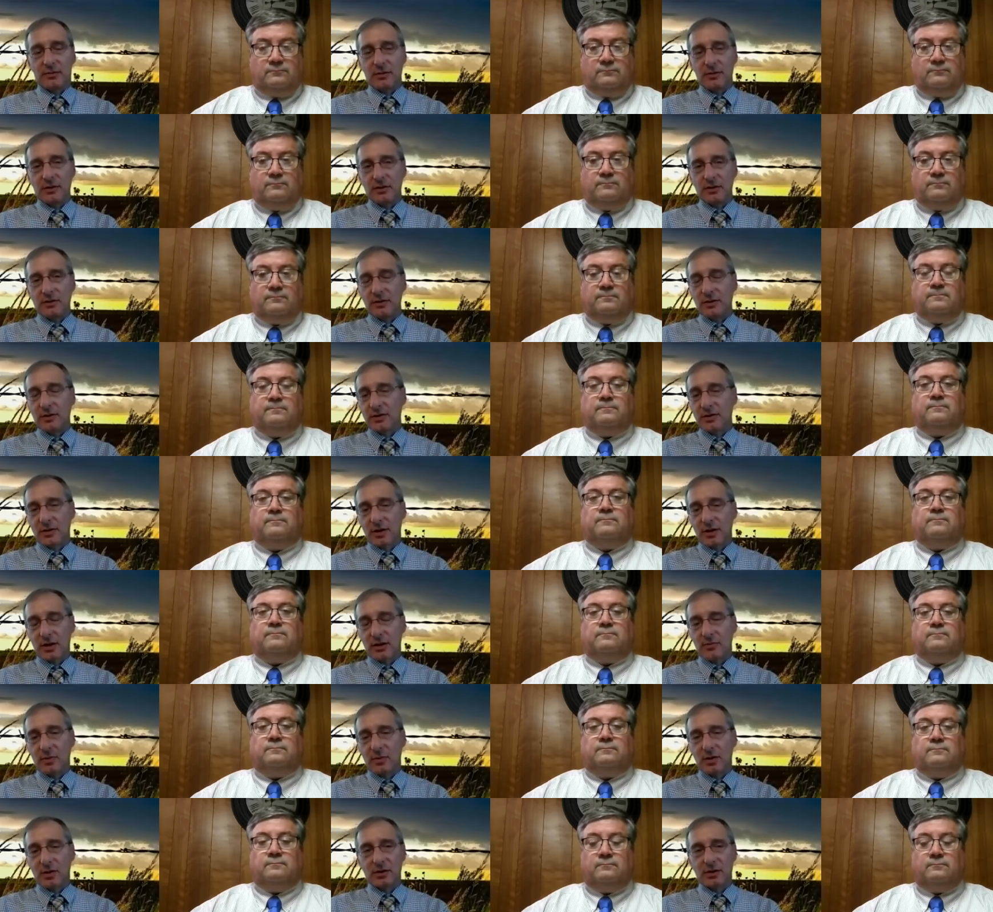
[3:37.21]
Speaker 1: the the
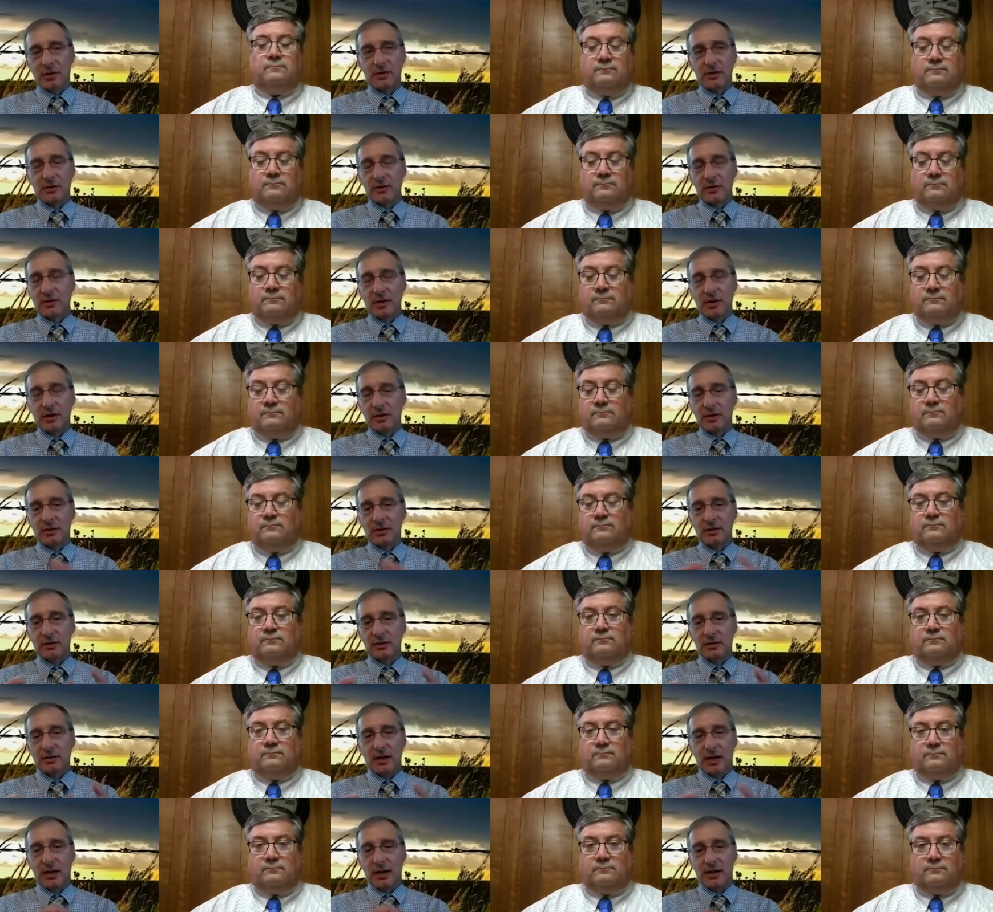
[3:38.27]
stock market has taken a
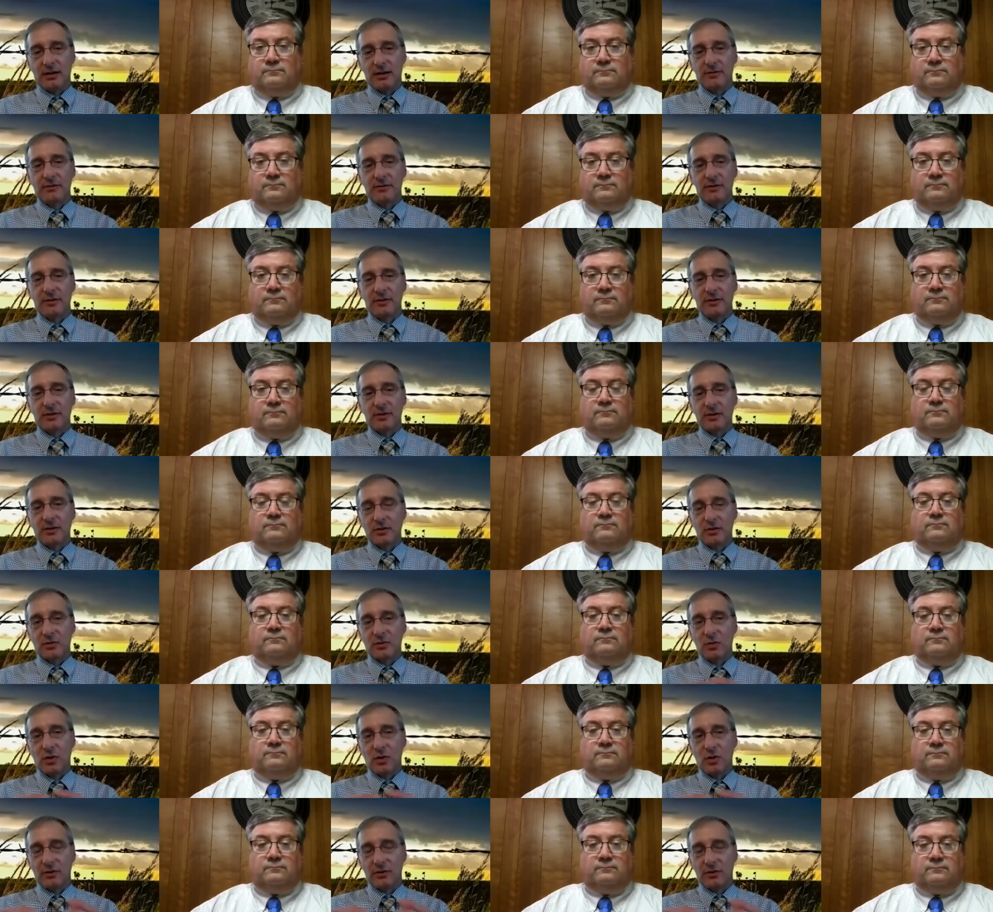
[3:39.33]
dive, and so
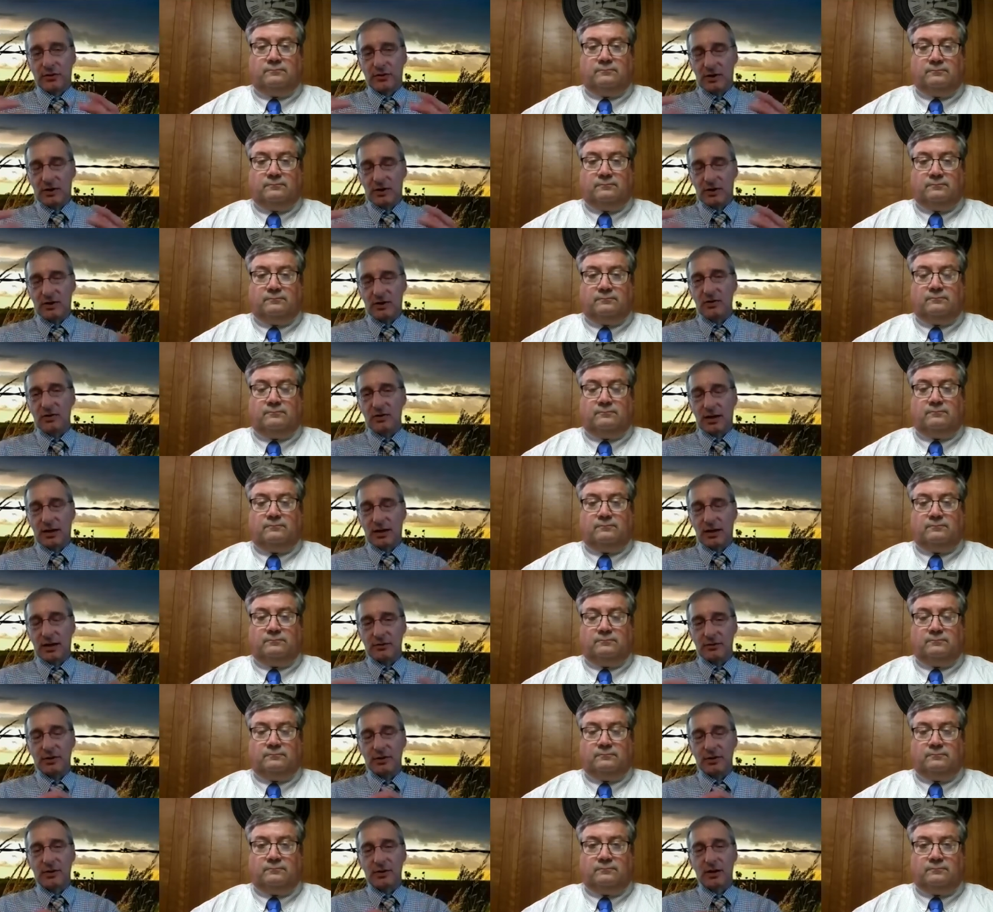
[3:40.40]
what funds you have in
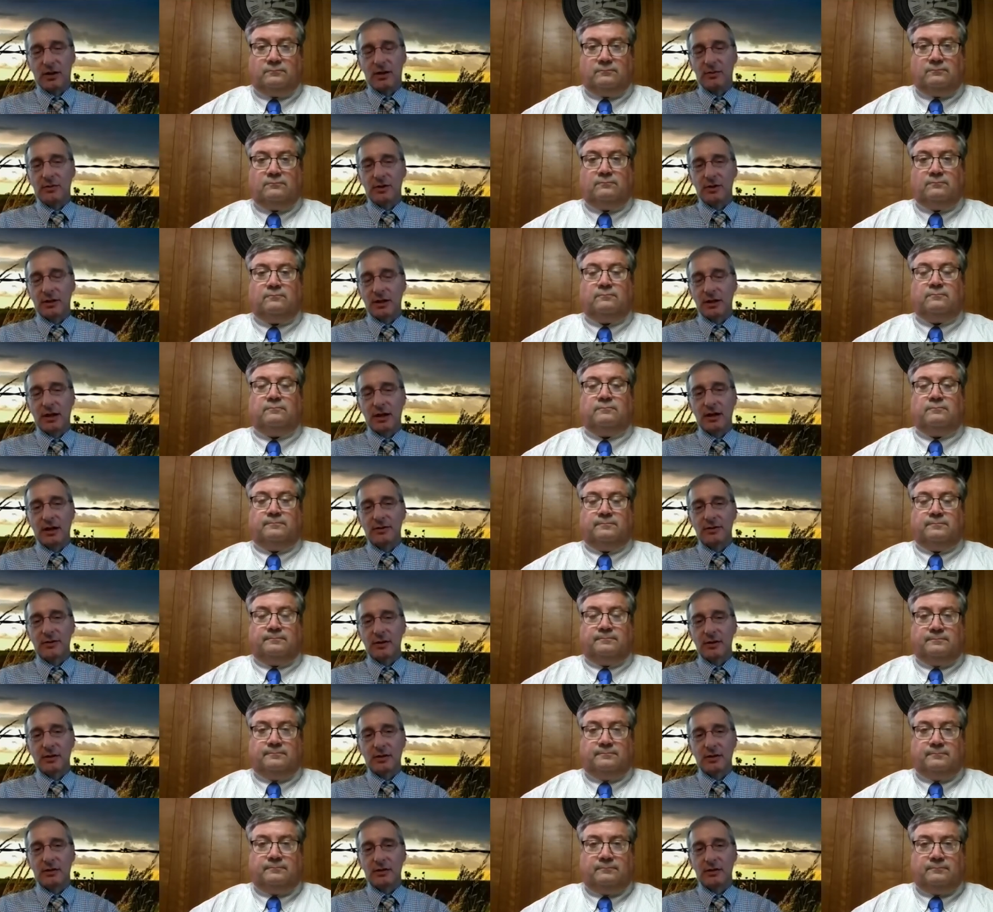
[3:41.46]
retirement accounts
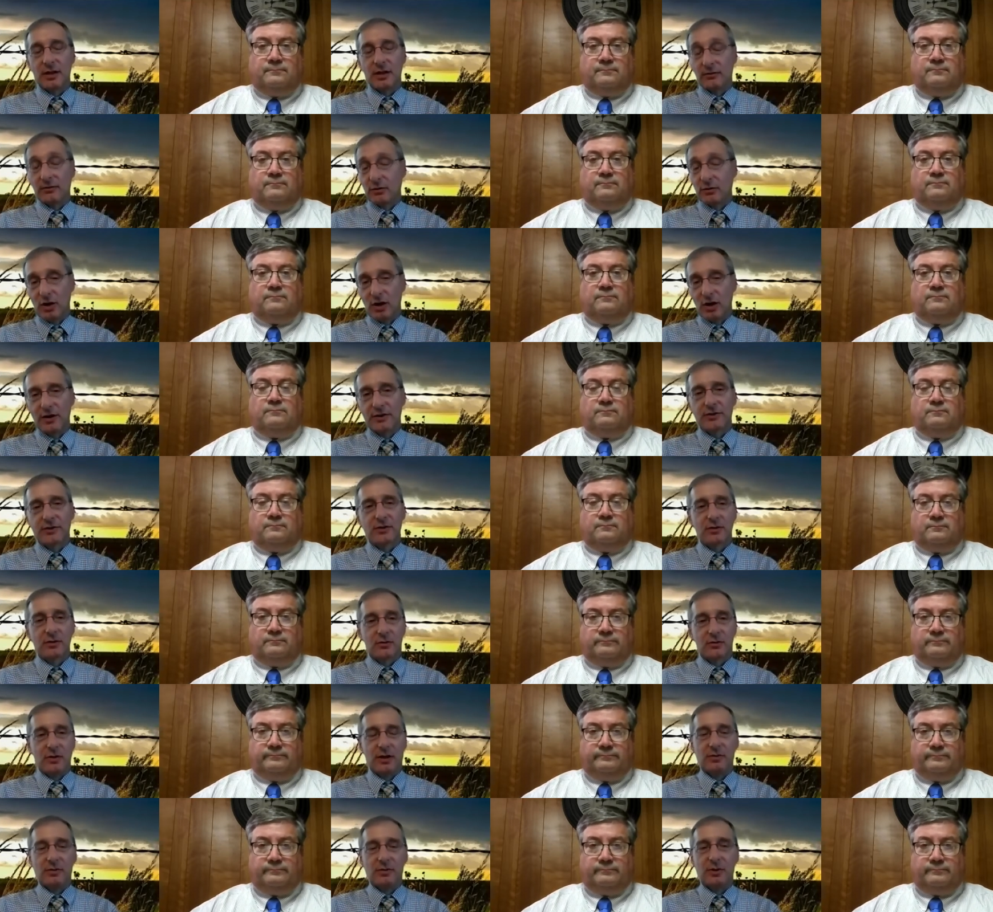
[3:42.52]
uh, have lost
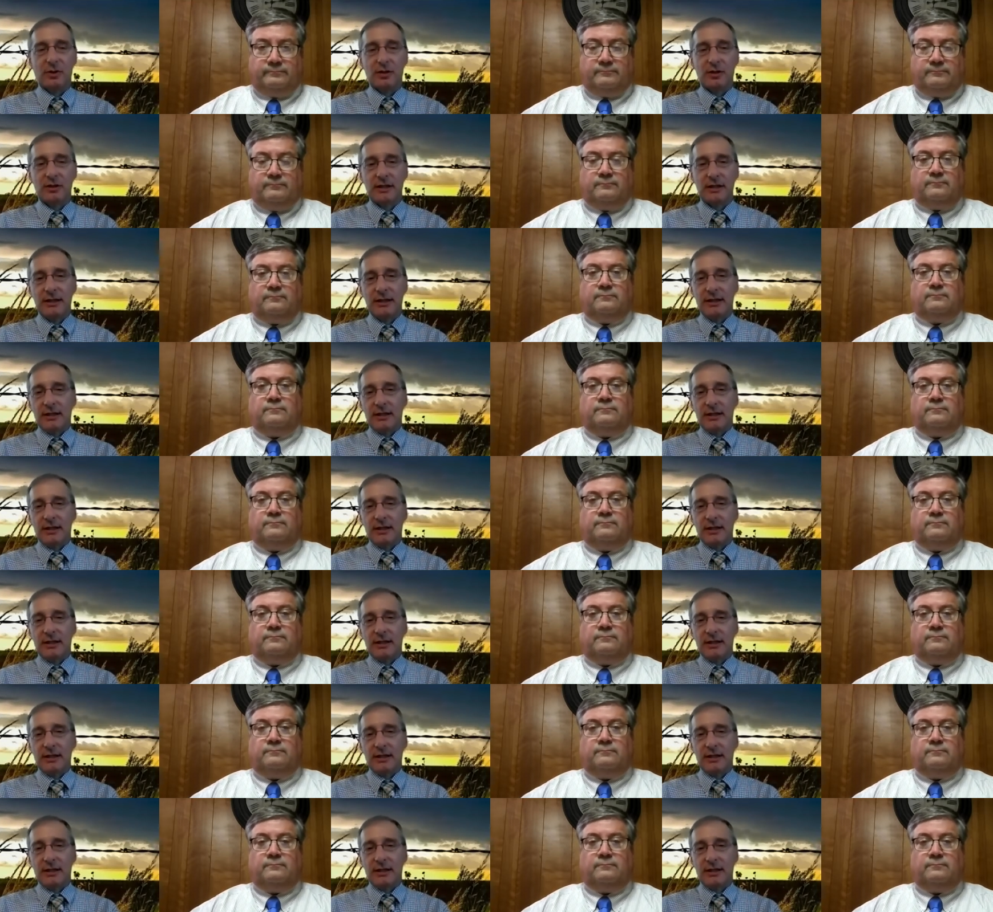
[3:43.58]
quite a bit.